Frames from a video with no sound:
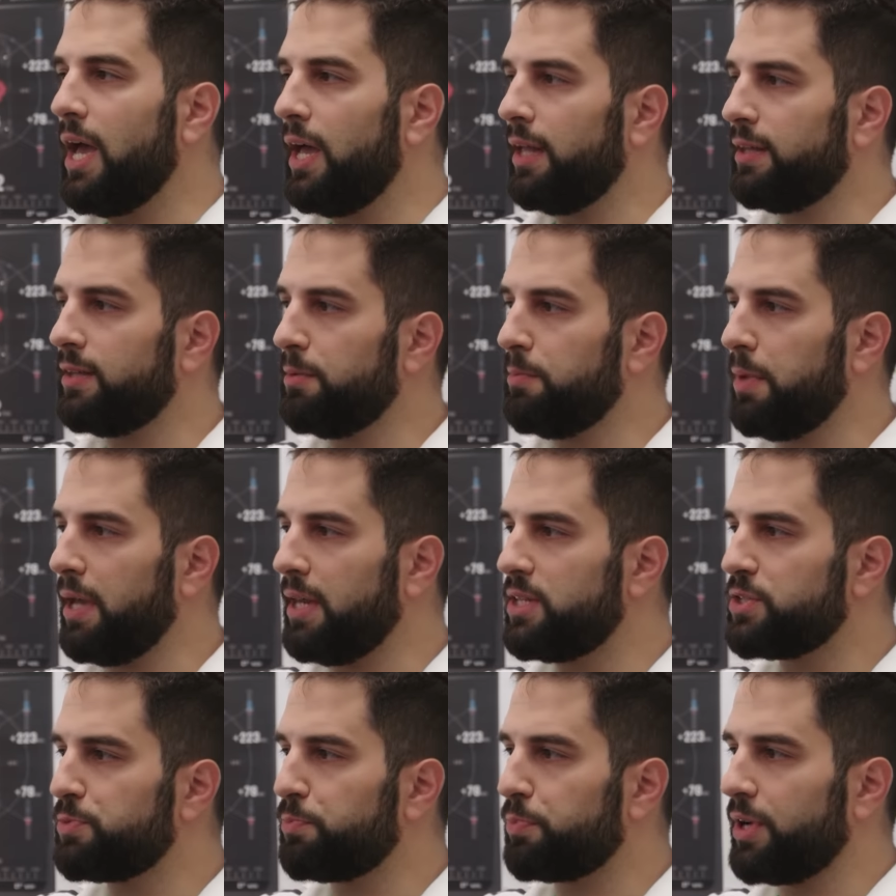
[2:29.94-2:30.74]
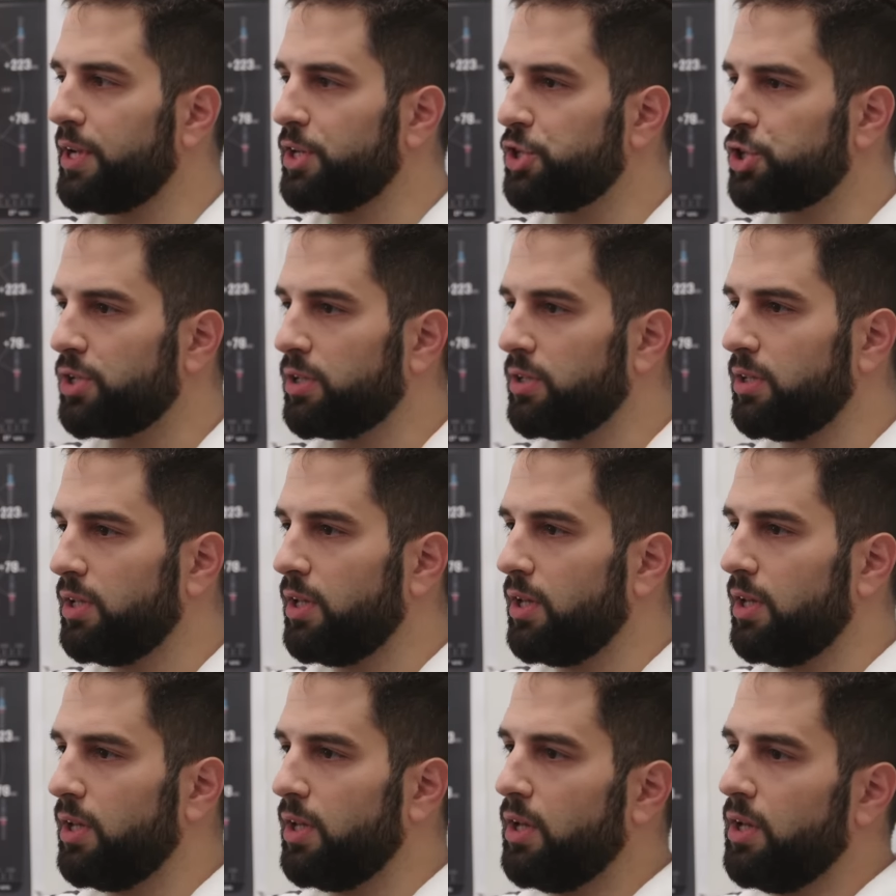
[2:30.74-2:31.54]
And the main inspiration
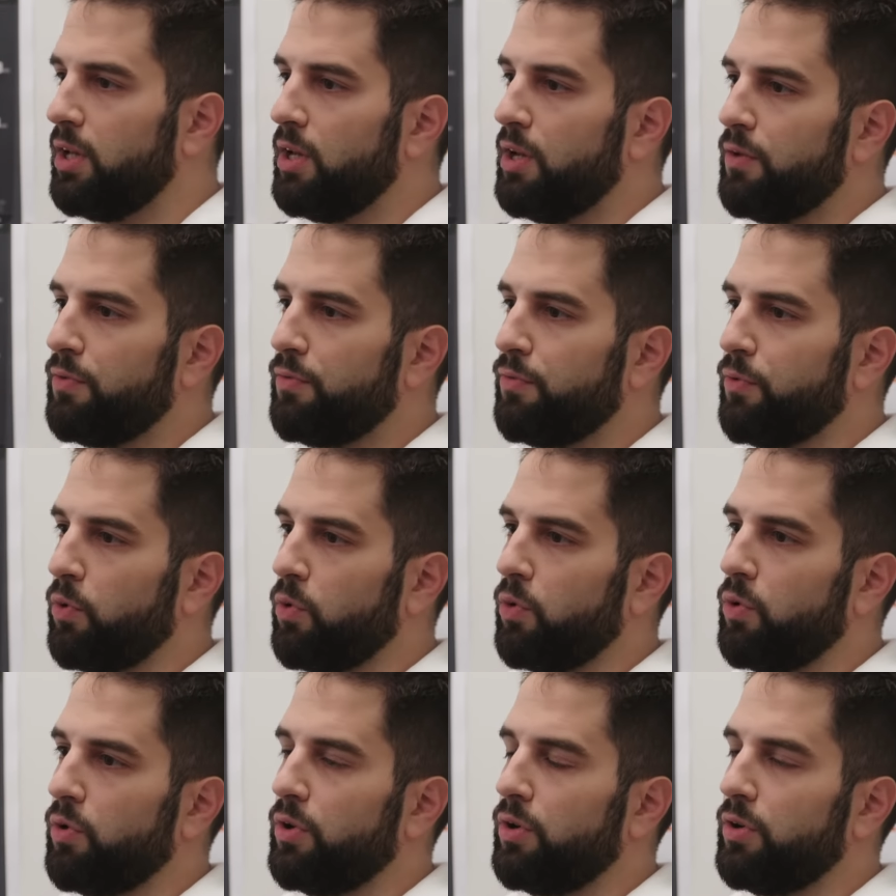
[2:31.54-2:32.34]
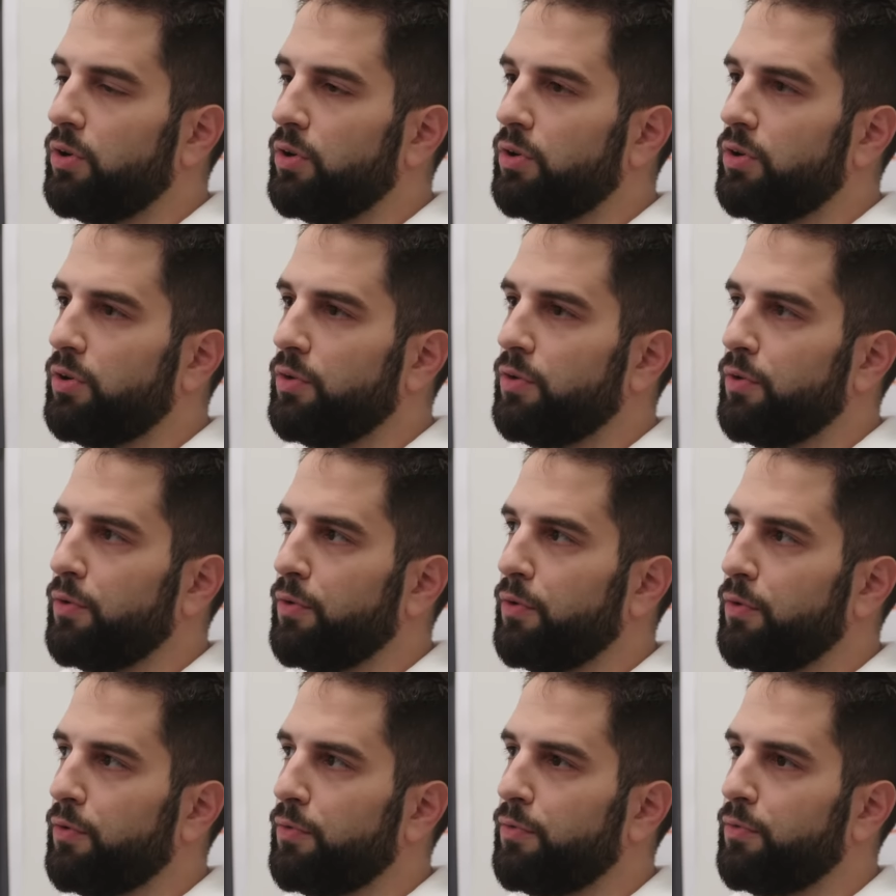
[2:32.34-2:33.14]
for
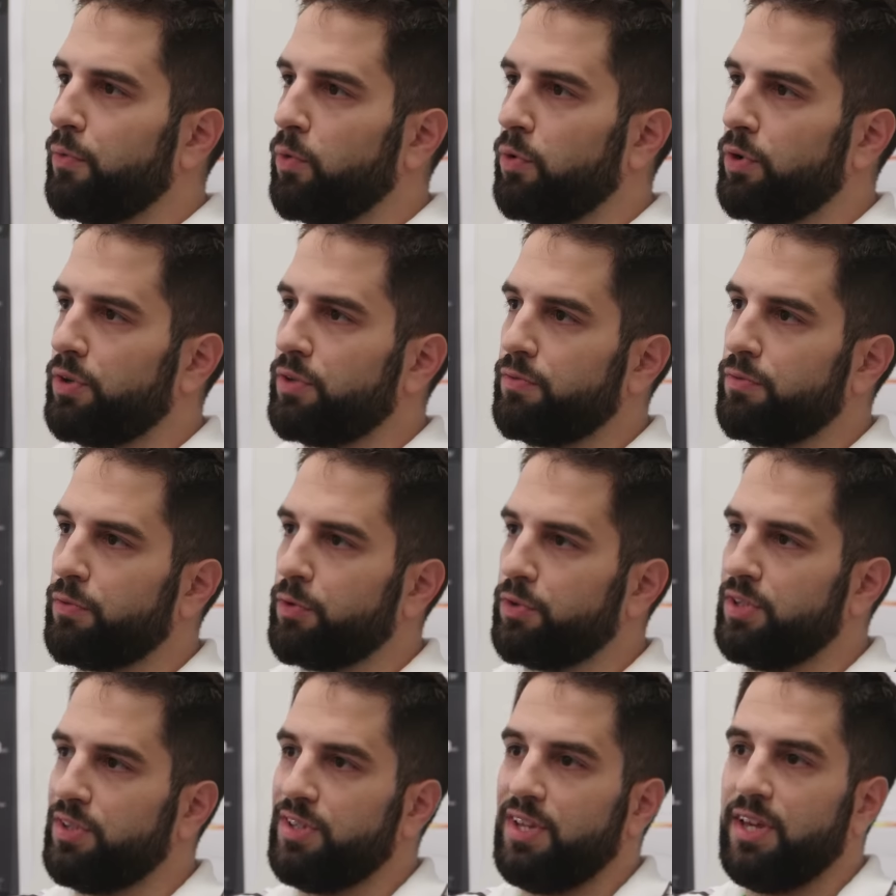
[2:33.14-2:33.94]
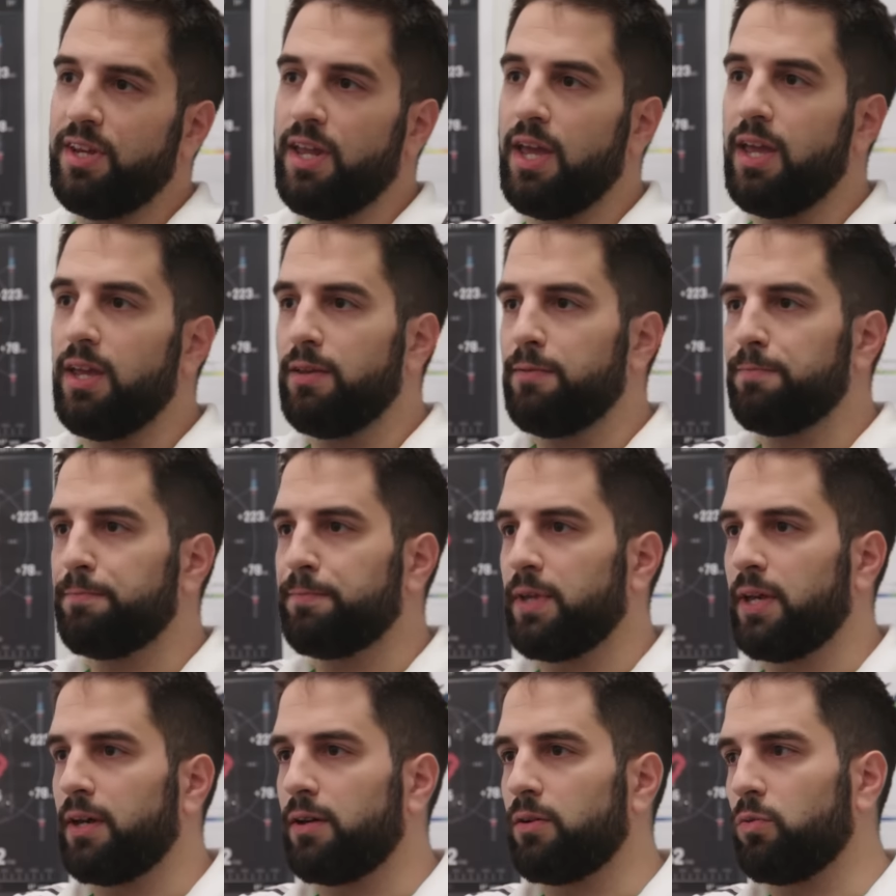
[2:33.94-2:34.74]
the DNA,
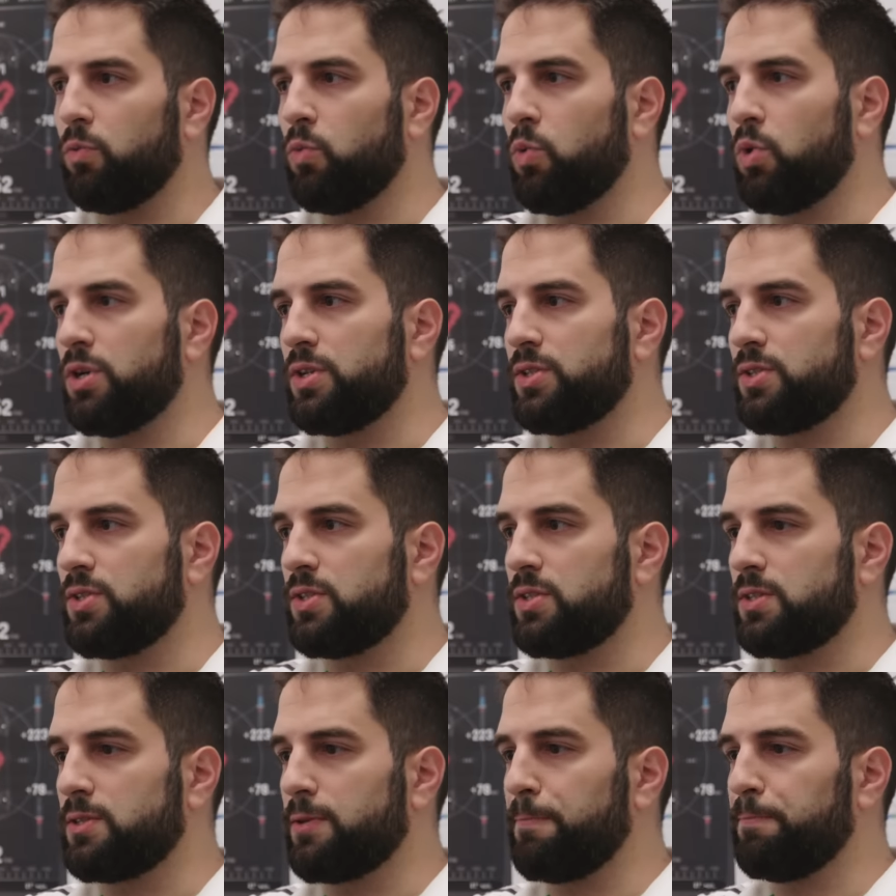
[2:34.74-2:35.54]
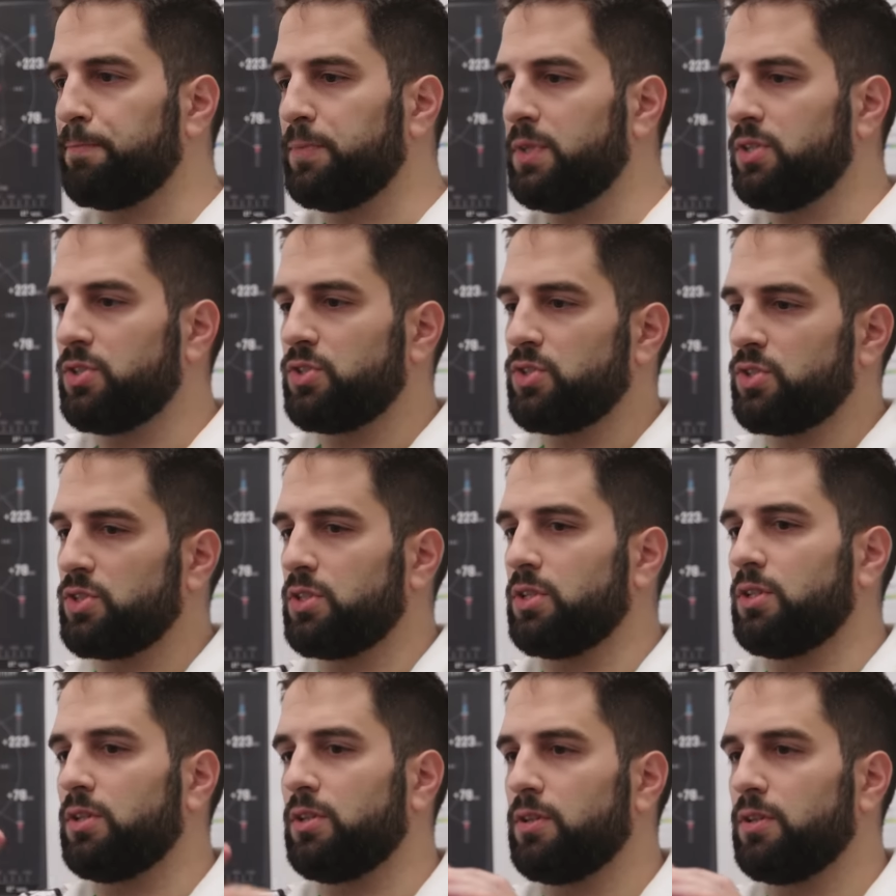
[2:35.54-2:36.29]
yeah, was this